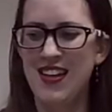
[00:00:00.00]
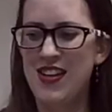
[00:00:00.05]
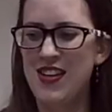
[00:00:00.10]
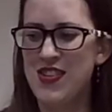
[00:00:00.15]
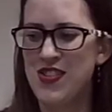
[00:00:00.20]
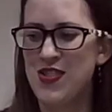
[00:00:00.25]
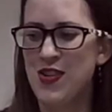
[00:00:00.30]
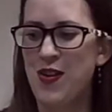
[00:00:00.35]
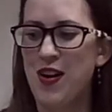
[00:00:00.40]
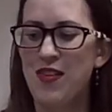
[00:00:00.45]

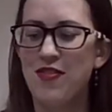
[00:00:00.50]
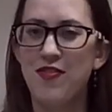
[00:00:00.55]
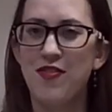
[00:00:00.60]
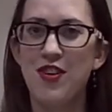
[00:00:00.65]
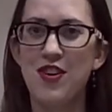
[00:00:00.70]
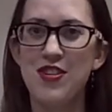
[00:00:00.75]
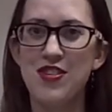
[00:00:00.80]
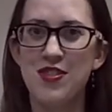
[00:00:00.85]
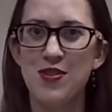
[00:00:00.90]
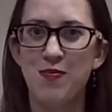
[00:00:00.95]
So our
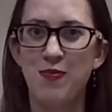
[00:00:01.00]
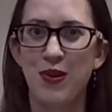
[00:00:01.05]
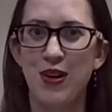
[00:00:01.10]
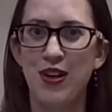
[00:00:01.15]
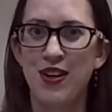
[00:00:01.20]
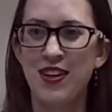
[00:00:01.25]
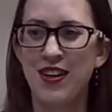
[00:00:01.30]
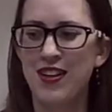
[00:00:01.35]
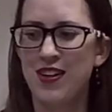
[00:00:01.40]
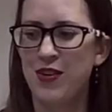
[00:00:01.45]
first
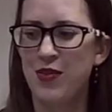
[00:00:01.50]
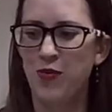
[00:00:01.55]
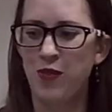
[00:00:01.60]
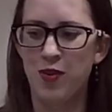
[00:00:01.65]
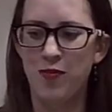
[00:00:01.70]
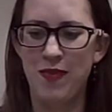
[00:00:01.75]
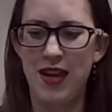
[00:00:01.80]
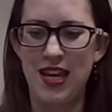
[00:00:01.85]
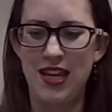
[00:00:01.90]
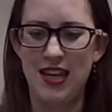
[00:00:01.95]
book we're
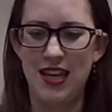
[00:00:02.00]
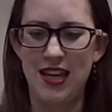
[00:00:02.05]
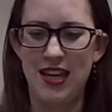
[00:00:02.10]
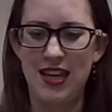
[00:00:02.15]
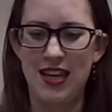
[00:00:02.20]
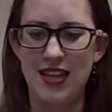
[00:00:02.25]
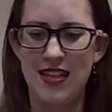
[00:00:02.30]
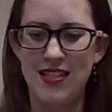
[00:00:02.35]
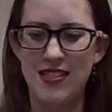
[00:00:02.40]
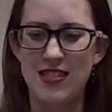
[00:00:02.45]
making
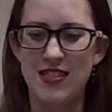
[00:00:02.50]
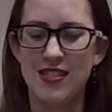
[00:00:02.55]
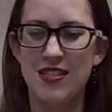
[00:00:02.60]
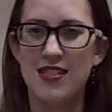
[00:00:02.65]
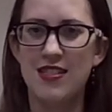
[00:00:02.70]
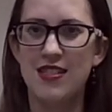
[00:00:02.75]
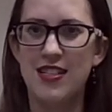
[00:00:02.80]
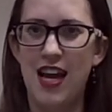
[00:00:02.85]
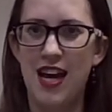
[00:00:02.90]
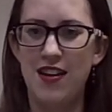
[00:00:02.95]
is the
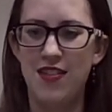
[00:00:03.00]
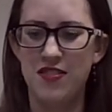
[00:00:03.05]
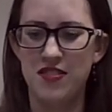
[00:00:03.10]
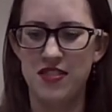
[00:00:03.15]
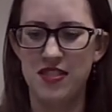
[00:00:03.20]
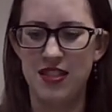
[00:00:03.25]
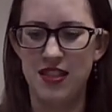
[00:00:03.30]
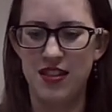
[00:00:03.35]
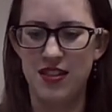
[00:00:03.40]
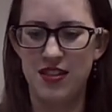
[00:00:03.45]
saddle
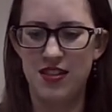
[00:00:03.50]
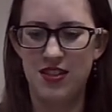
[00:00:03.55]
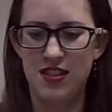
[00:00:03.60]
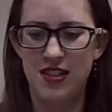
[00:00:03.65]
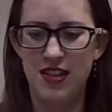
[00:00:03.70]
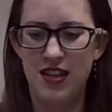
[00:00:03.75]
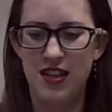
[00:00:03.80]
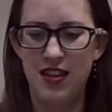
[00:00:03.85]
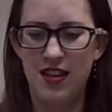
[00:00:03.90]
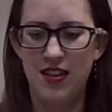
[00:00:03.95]
stitch.
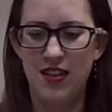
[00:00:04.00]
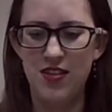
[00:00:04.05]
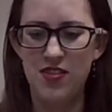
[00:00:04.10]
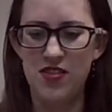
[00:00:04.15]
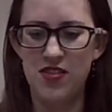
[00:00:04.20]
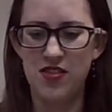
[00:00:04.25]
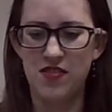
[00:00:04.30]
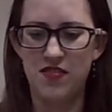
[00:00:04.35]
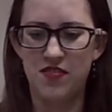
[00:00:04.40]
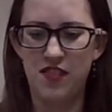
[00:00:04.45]
This
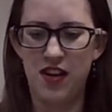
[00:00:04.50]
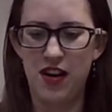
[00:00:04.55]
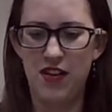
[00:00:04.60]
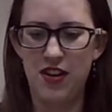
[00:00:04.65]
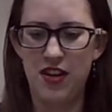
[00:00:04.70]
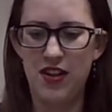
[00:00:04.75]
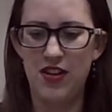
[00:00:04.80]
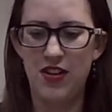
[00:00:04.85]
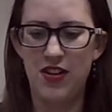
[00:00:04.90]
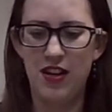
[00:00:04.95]
is a very
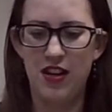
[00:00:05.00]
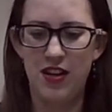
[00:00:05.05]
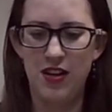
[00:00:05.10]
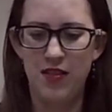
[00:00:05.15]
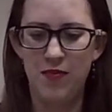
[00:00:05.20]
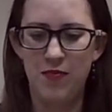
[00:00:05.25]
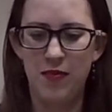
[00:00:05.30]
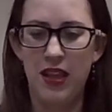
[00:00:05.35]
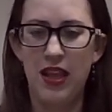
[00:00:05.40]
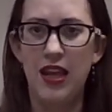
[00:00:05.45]
good
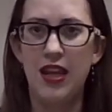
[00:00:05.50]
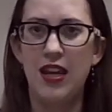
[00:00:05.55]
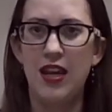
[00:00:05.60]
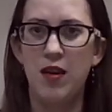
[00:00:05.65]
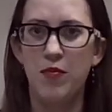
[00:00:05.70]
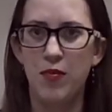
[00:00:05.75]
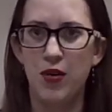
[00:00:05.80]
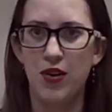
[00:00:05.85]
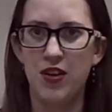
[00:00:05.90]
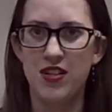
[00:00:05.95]
beginning
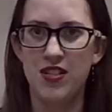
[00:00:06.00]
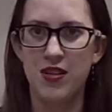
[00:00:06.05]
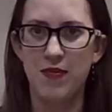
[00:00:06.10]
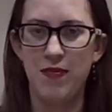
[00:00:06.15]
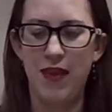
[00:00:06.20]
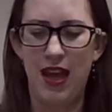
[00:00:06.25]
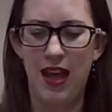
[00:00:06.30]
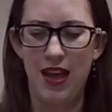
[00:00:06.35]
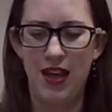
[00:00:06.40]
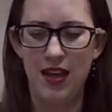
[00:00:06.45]
book to
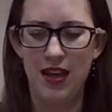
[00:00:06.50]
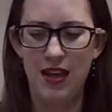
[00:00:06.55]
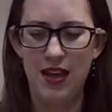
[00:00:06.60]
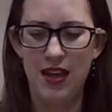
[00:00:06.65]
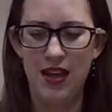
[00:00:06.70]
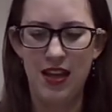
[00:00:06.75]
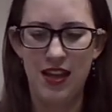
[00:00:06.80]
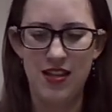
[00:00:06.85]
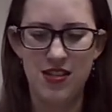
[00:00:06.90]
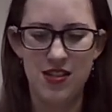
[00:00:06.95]
make.
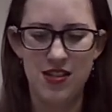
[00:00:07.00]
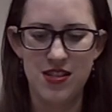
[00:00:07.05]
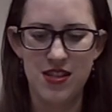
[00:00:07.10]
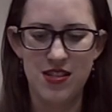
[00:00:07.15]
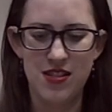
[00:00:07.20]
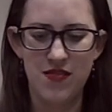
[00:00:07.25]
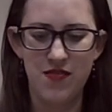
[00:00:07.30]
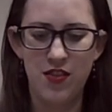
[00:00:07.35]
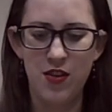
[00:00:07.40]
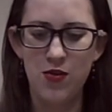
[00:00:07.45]
It just has
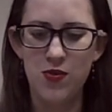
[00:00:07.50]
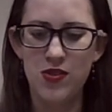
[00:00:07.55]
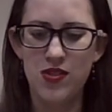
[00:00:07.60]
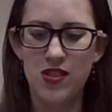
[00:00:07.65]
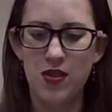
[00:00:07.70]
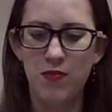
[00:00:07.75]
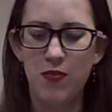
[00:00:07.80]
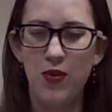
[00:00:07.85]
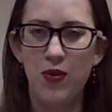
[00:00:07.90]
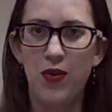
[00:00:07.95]
a few
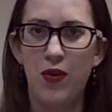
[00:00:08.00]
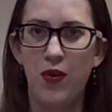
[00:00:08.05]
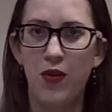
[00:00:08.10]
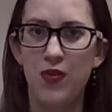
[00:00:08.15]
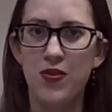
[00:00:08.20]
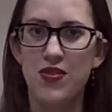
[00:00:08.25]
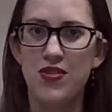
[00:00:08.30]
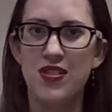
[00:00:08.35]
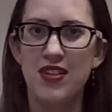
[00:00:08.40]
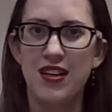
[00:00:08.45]
simple
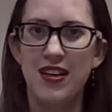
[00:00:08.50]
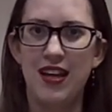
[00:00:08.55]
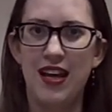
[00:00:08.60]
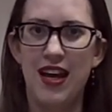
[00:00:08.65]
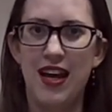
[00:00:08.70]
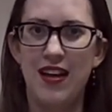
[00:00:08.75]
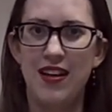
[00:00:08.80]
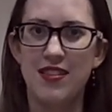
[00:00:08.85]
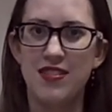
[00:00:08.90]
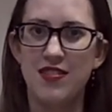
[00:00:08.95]
holes
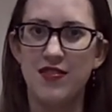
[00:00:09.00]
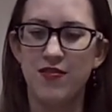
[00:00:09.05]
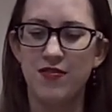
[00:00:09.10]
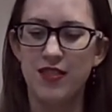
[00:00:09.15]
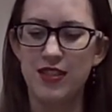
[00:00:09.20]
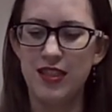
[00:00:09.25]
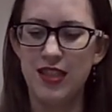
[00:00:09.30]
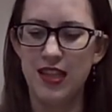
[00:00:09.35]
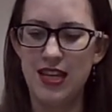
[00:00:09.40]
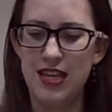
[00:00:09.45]
and it's a
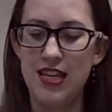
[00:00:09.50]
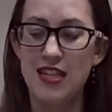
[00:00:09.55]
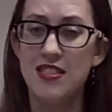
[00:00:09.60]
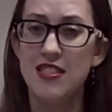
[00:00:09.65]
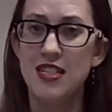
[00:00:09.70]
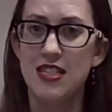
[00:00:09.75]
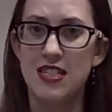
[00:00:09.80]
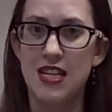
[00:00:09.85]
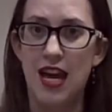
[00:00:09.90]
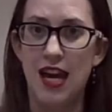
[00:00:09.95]
really
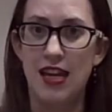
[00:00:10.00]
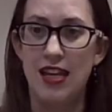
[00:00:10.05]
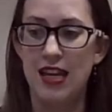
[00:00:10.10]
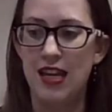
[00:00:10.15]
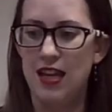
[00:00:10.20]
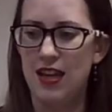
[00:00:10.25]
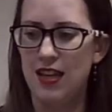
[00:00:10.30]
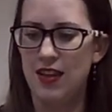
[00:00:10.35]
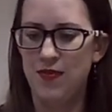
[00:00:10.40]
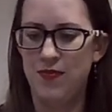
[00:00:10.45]
easy
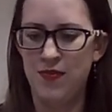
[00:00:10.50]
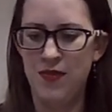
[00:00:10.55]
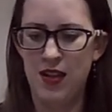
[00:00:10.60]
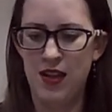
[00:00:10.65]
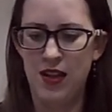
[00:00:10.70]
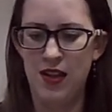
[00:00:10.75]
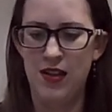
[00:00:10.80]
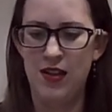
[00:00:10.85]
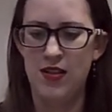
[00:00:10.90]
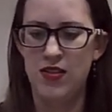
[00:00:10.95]
technique.
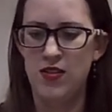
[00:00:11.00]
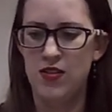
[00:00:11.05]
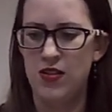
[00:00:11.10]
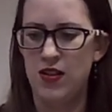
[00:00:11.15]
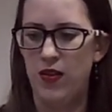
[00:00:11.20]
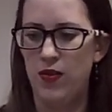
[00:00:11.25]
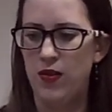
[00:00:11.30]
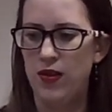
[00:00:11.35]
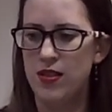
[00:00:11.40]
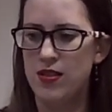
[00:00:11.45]

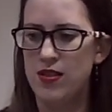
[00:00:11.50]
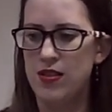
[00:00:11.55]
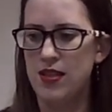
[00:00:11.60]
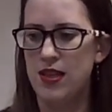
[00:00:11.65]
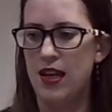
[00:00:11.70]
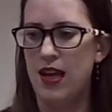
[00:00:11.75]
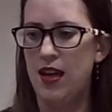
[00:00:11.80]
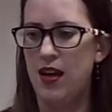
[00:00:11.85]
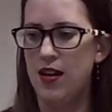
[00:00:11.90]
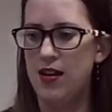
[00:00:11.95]
So this is
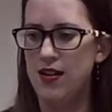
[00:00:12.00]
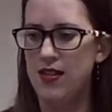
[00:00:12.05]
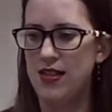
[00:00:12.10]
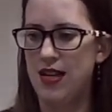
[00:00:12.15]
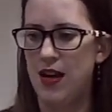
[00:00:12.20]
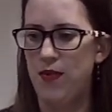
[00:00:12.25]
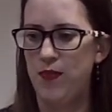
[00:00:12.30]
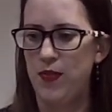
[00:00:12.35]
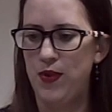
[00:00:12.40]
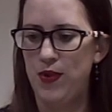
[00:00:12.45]
again our
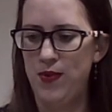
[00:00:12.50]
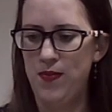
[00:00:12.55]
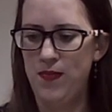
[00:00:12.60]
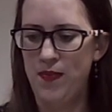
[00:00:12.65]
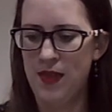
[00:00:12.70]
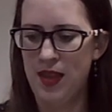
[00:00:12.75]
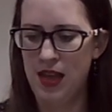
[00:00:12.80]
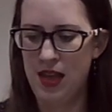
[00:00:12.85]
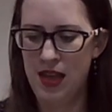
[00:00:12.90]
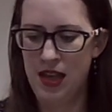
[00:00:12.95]
sample.
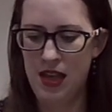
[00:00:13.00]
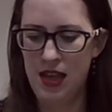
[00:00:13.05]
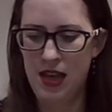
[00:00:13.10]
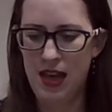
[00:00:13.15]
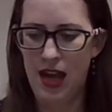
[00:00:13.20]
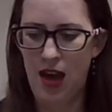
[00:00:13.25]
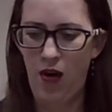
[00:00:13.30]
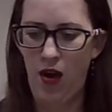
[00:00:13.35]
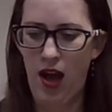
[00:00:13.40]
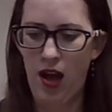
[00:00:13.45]

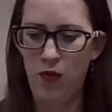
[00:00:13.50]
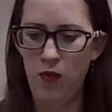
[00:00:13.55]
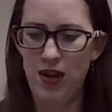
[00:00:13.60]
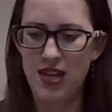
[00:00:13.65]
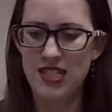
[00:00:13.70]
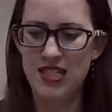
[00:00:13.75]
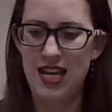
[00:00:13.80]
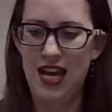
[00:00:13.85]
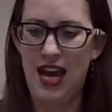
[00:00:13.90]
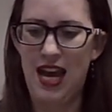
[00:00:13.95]
Now I
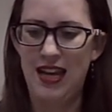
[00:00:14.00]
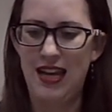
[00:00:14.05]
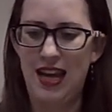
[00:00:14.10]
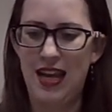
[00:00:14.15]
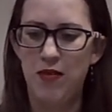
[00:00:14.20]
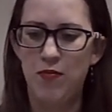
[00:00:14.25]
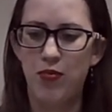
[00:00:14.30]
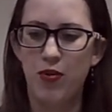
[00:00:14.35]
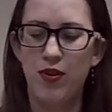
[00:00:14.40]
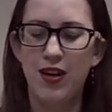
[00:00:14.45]
went ahead
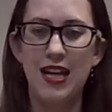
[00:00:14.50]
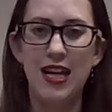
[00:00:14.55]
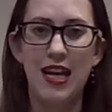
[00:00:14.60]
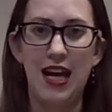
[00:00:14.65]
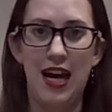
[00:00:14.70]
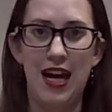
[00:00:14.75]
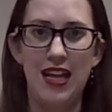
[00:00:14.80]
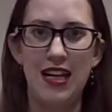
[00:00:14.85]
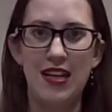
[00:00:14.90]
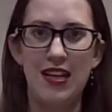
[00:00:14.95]
and
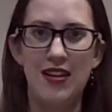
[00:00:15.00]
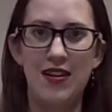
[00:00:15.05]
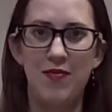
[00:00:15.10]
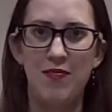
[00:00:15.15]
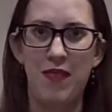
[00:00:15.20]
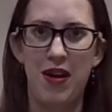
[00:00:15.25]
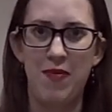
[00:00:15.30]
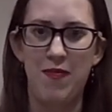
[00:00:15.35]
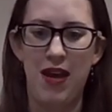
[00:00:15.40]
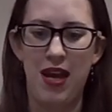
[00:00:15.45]
pre-cut
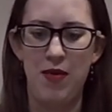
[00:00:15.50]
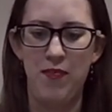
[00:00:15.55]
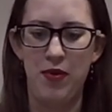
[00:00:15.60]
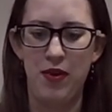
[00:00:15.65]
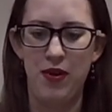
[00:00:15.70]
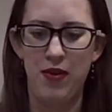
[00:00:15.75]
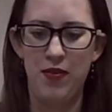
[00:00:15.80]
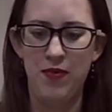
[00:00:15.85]
my paper.